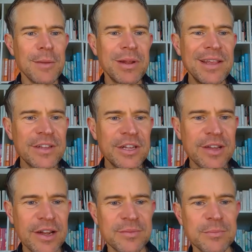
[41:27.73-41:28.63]
Please, can you
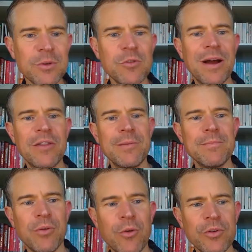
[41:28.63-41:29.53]
tell us more about the
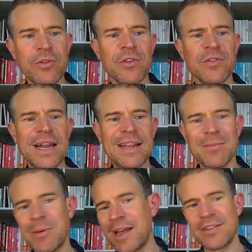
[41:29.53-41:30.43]
importance of getting
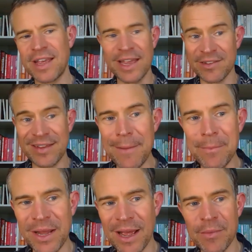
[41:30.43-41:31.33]
to bed, say, at 10
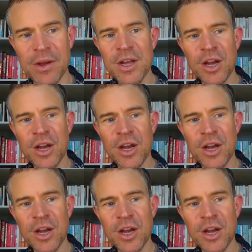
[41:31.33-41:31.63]
p.m.